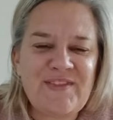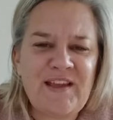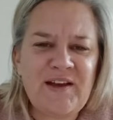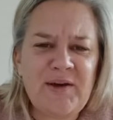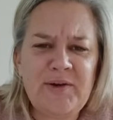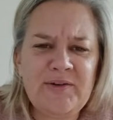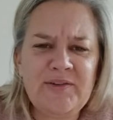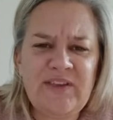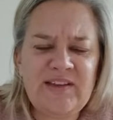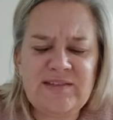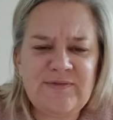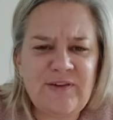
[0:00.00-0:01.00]
oh,
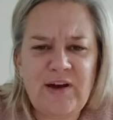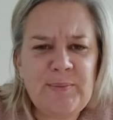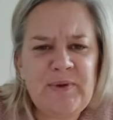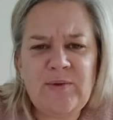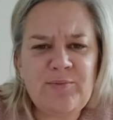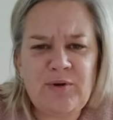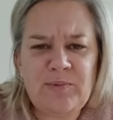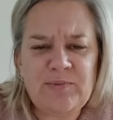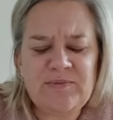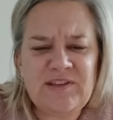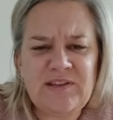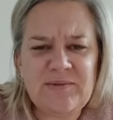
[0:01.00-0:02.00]
there's far bigger
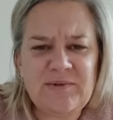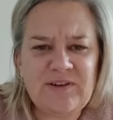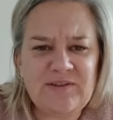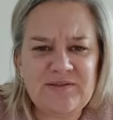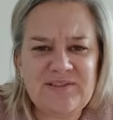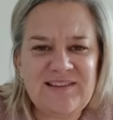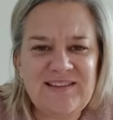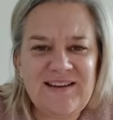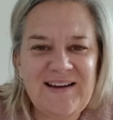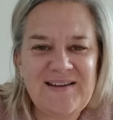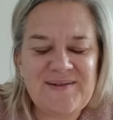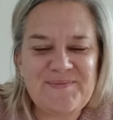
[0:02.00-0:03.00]
problems in the world,
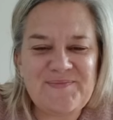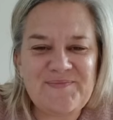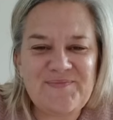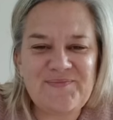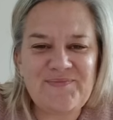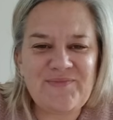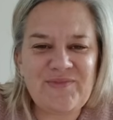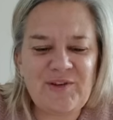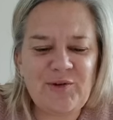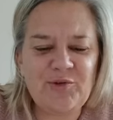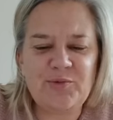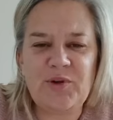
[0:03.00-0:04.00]

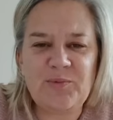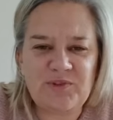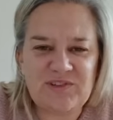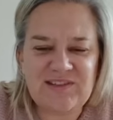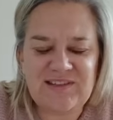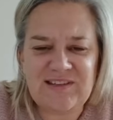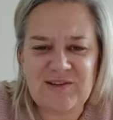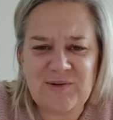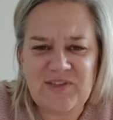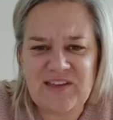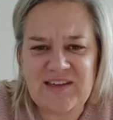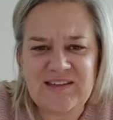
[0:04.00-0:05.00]
God won't want to deal
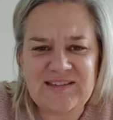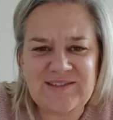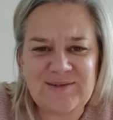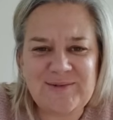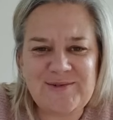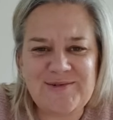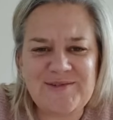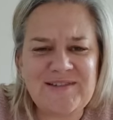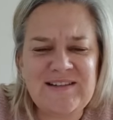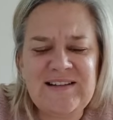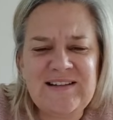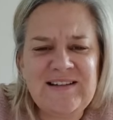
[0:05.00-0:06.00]
with this, or
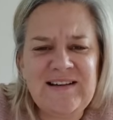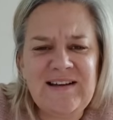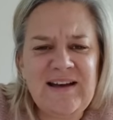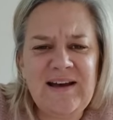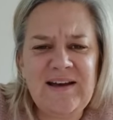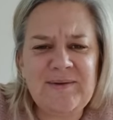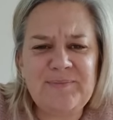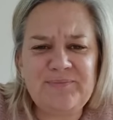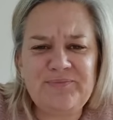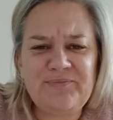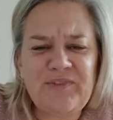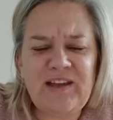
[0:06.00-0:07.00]

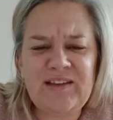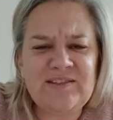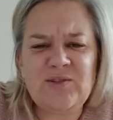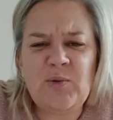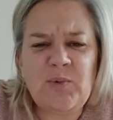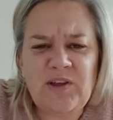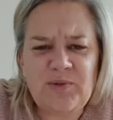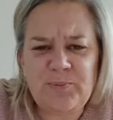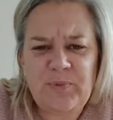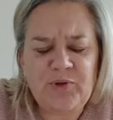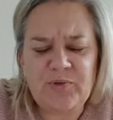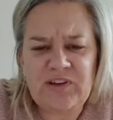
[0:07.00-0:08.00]
it's not worth
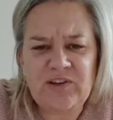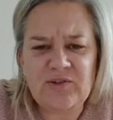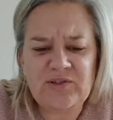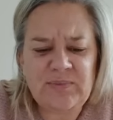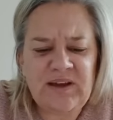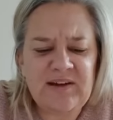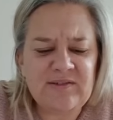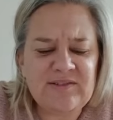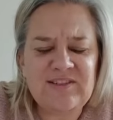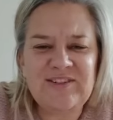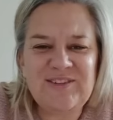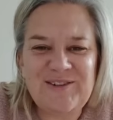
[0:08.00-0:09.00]
bothering God
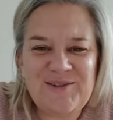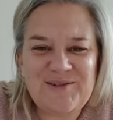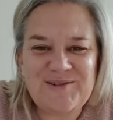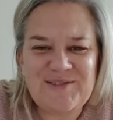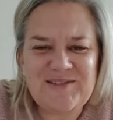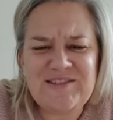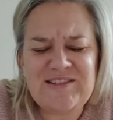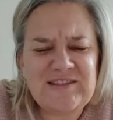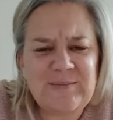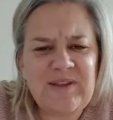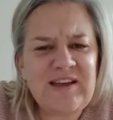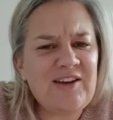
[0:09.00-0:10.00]
about, or just
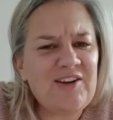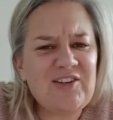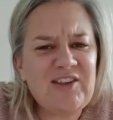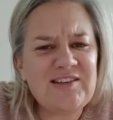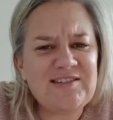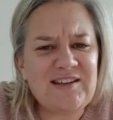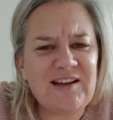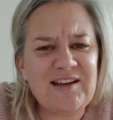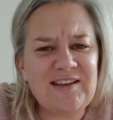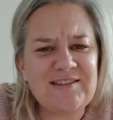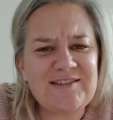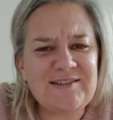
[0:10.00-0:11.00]
something along those
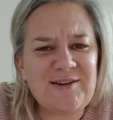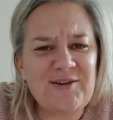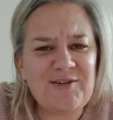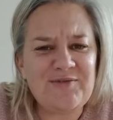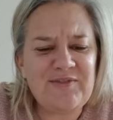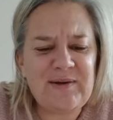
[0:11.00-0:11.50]
lines of